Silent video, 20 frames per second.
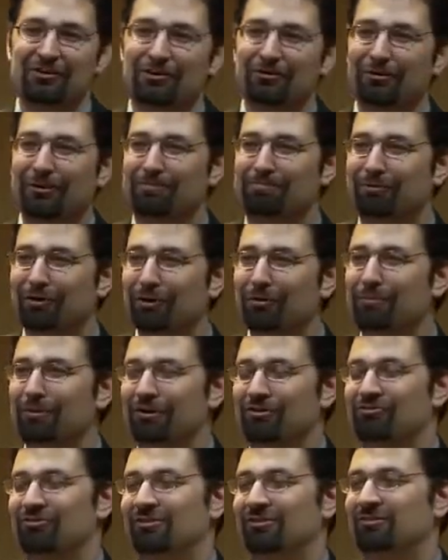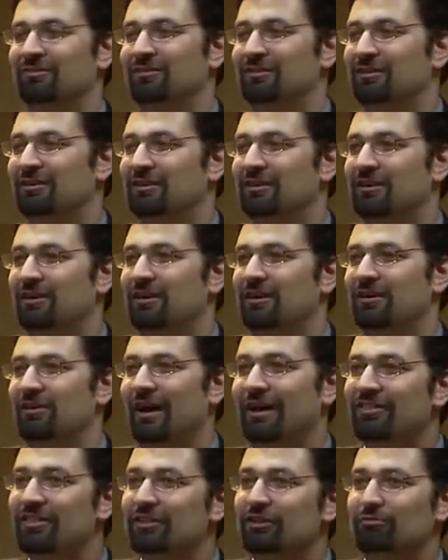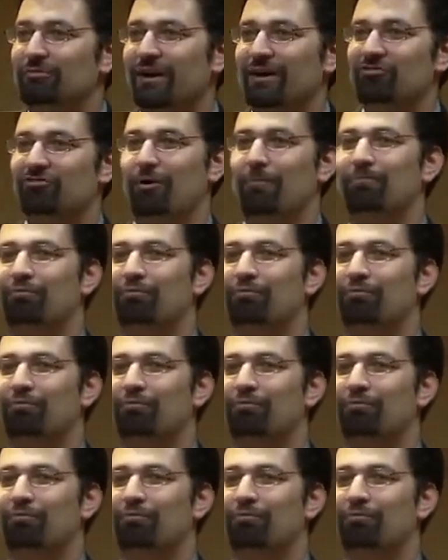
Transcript: who are pro-abortion. I think the rest